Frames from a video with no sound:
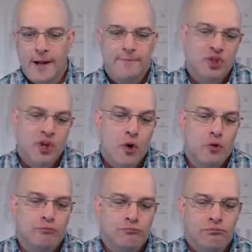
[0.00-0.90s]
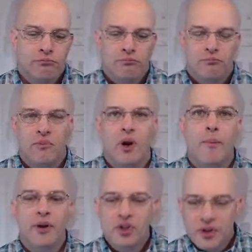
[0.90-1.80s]
So there are a
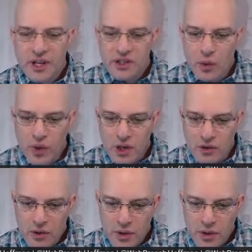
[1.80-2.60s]
bunch of things that we could do.